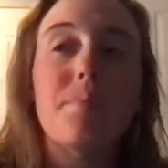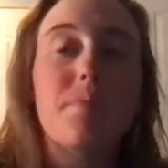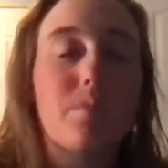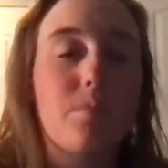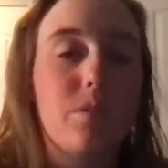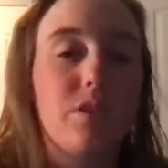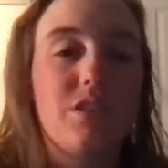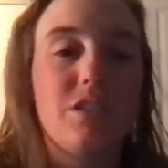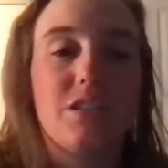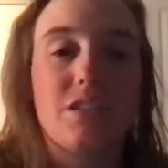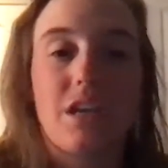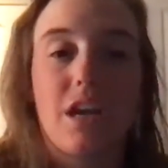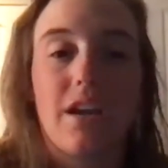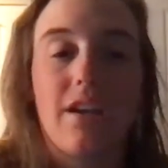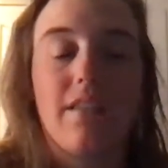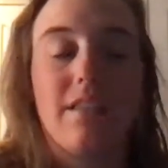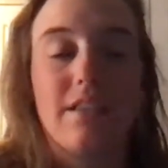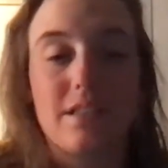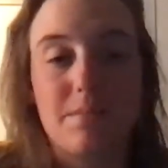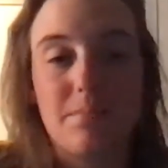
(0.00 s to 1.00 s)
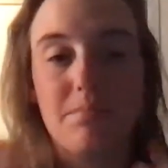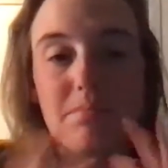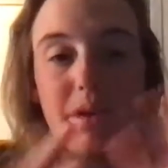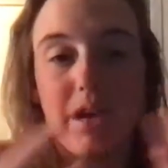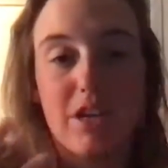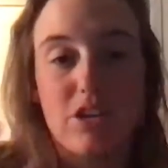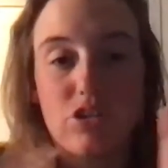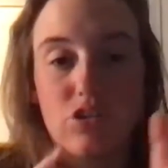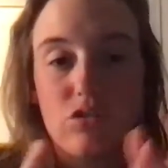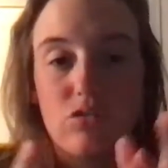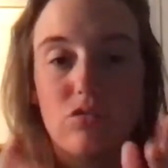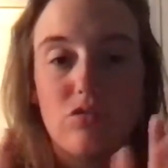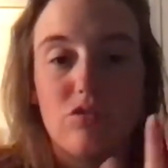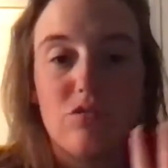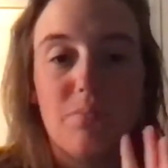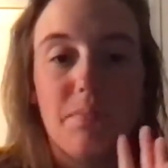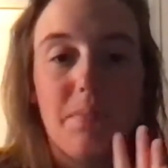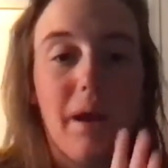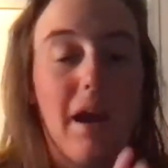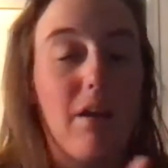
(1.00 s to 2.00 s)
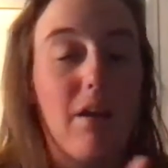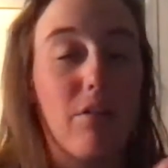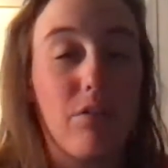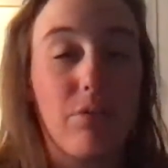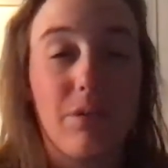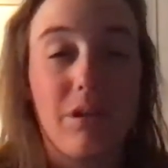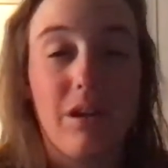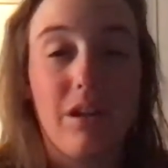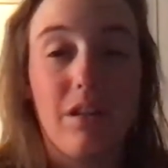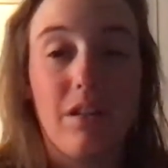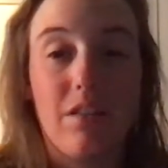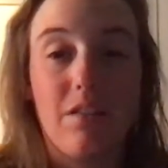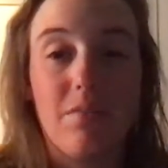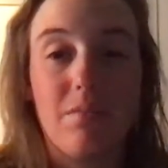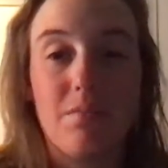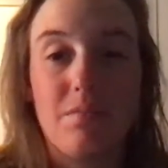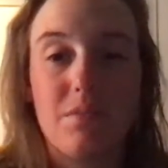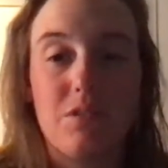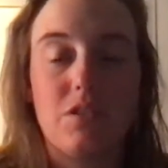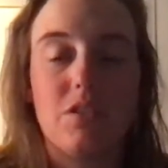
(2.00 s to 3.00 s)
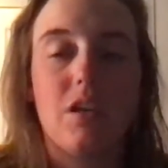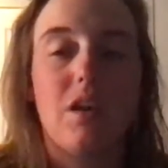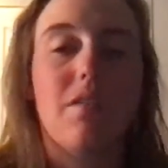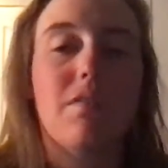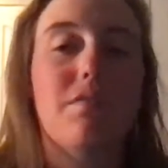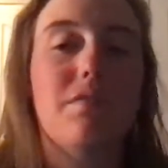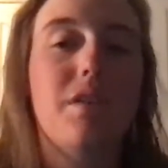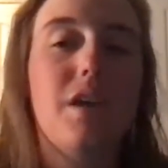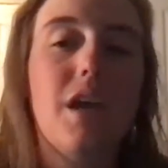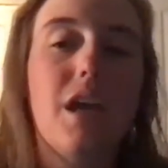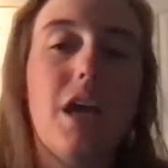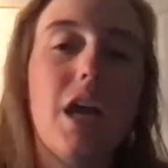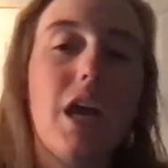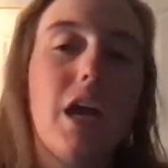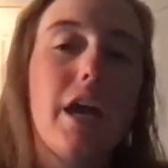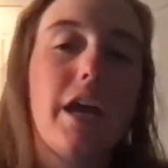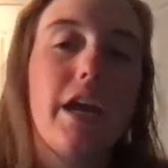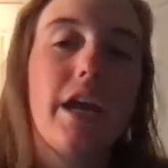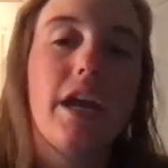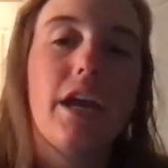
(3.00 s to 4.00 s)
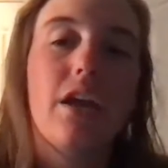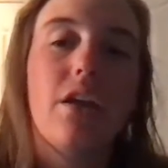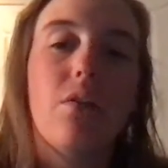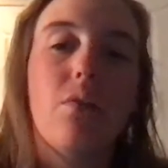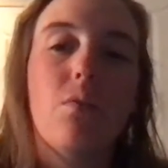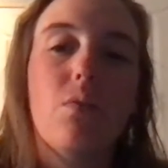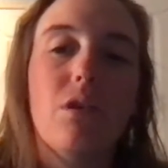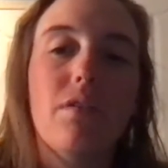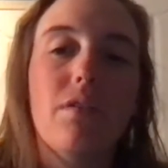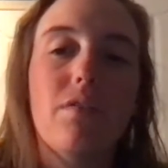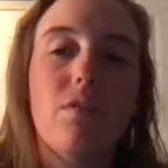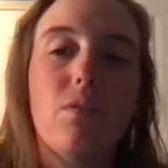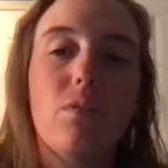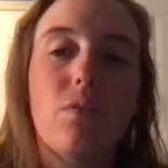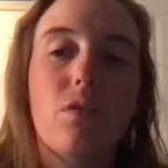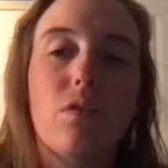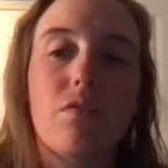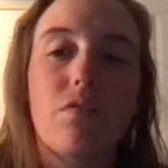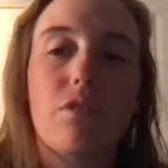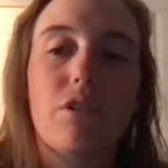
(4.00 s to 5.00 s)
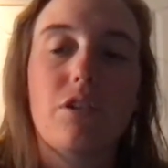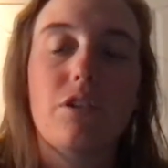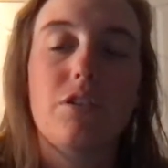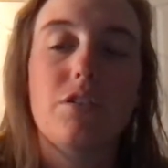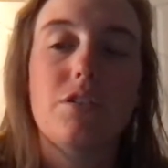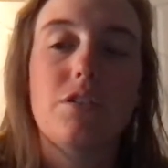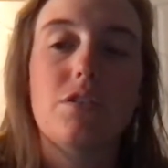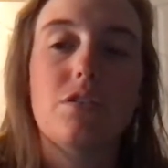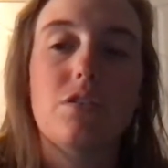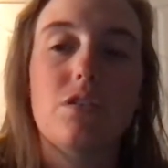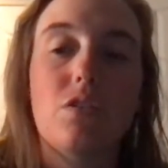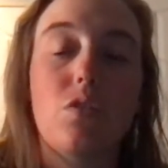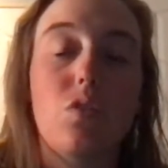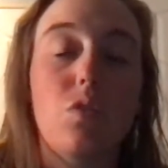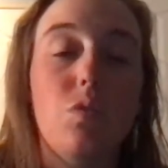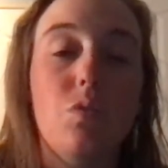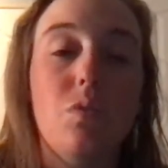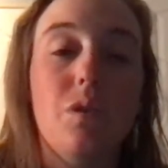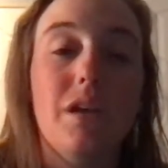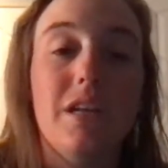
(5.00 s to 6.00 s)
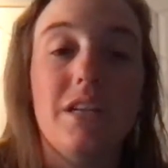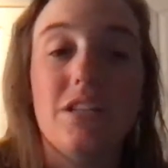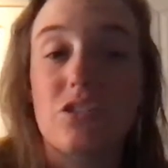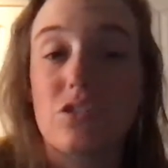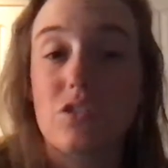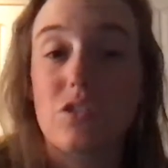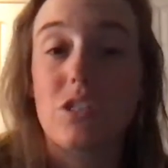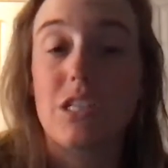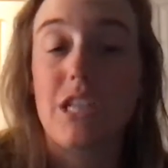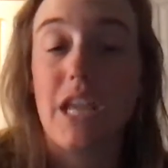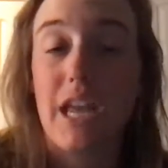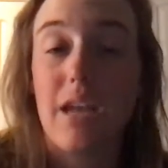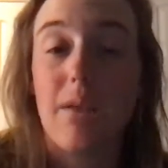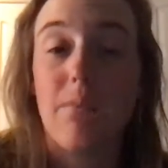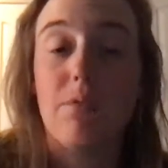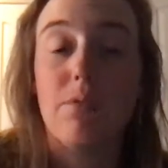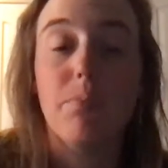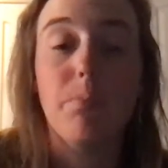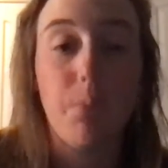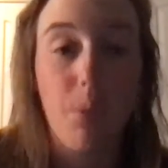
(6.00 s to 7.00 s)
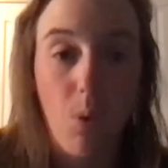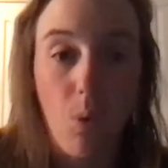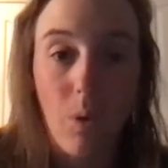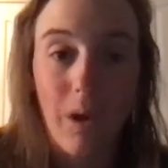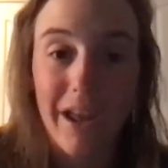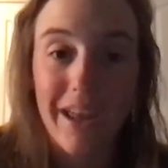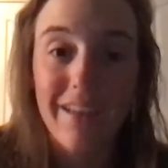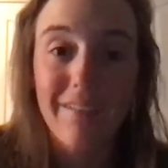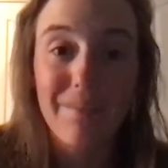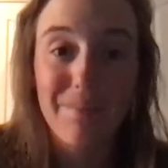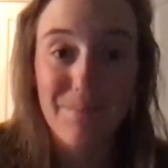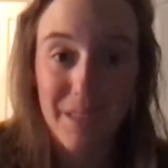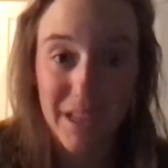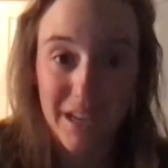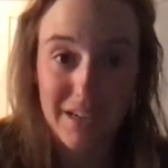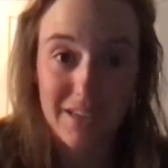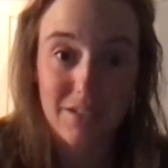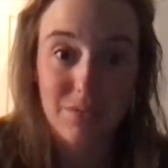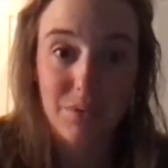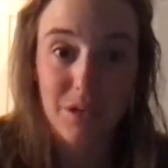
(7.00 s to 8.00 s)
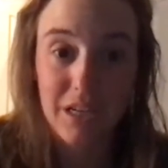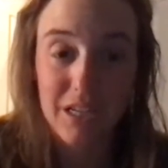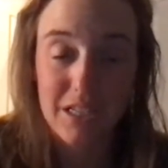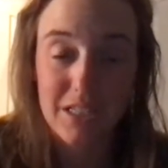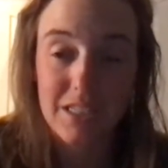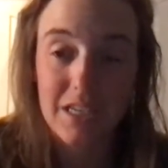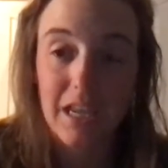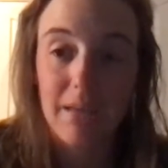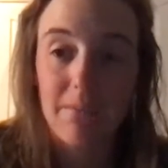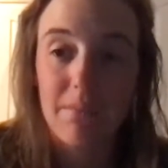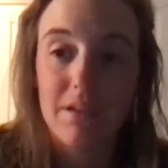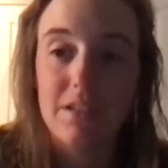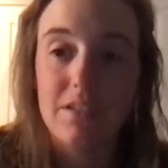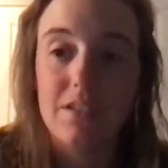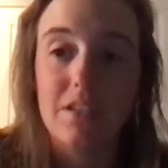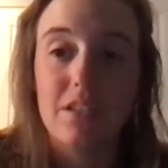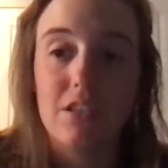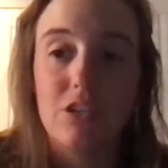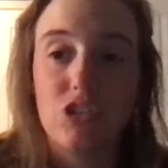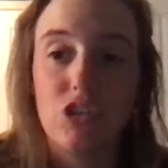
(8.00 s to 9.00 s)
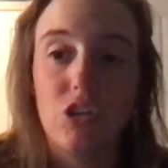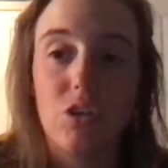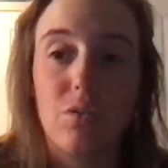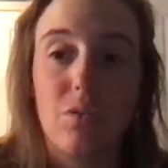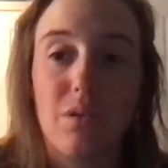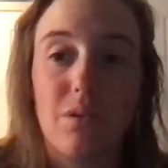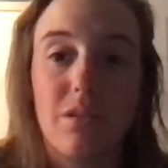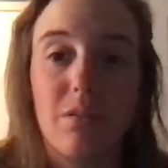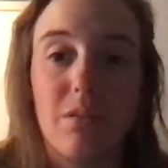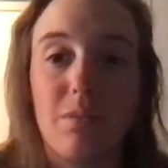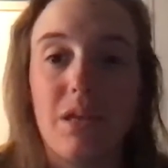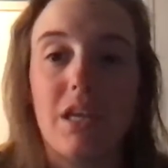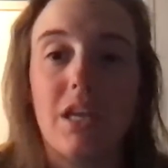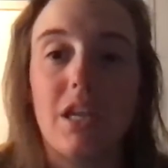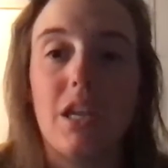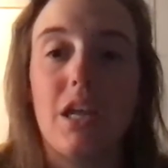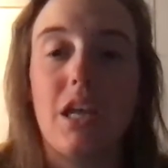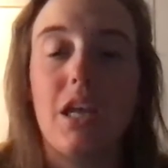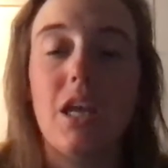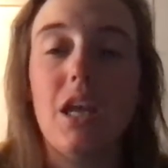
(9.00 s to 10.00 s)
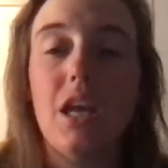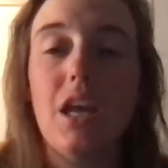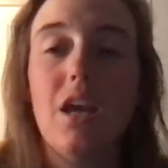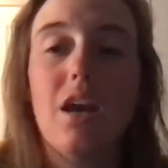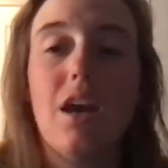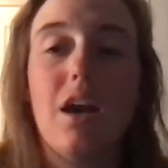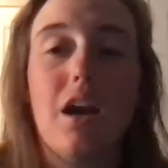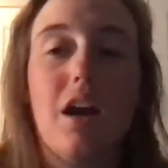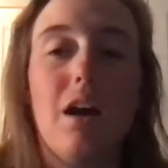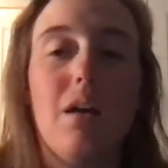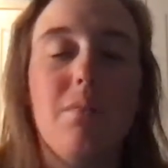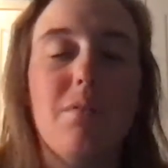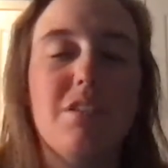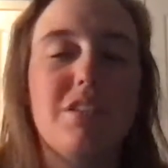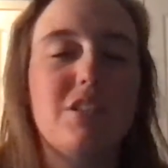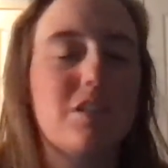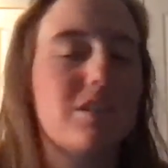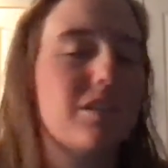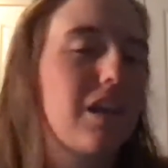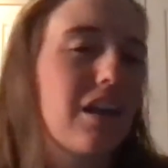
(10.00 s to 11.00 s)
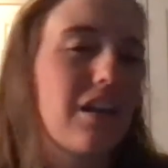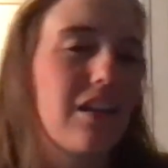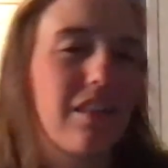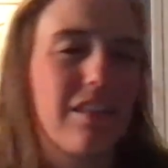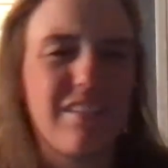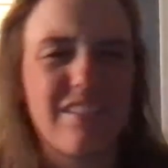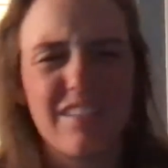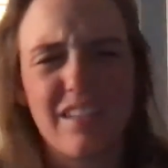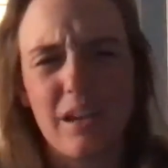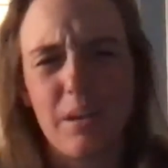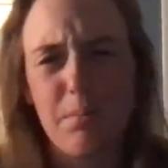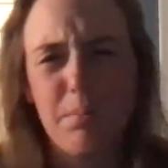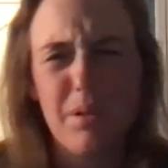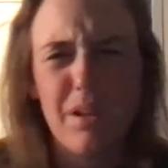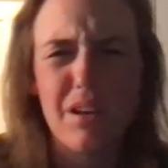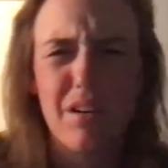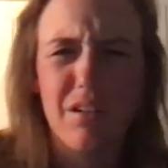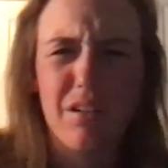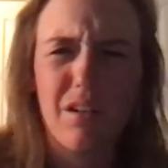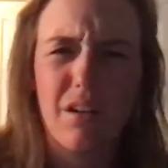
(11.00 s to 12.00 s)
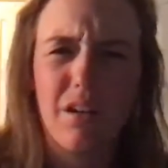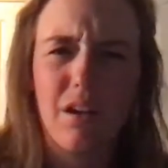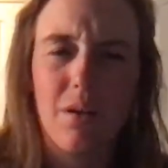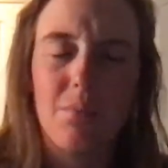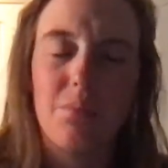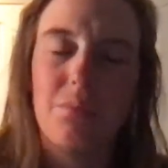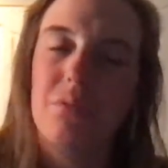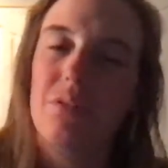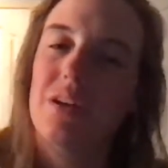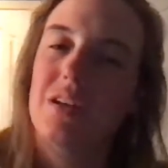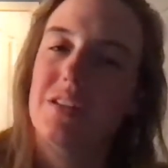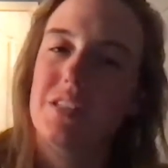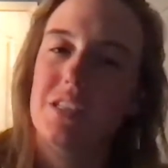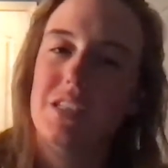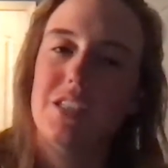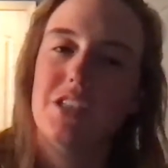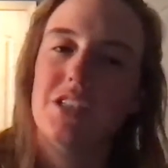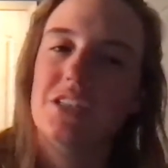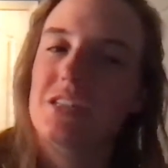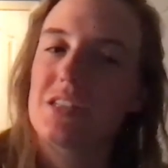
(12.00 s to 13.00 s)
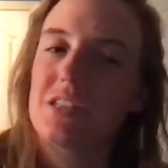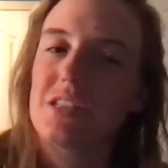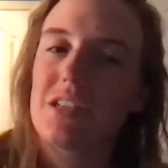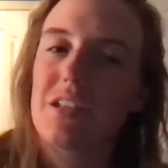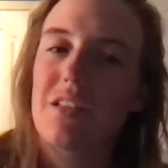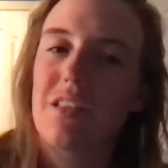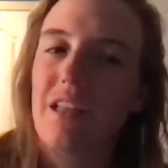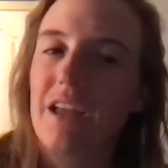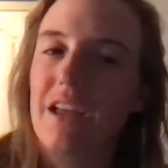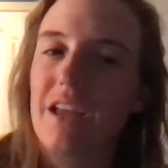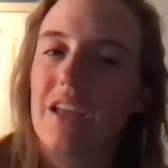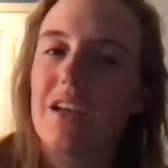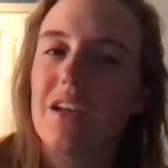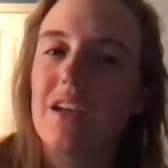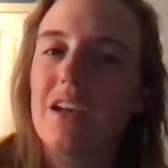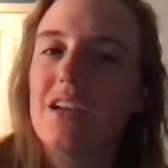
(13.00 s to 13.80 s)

which is kind of this magical powdery stuff. And one of the orphans, who is named Boy, that is what his name is in the show at the beginning, is just kind of this like bitter, unpleasant, just like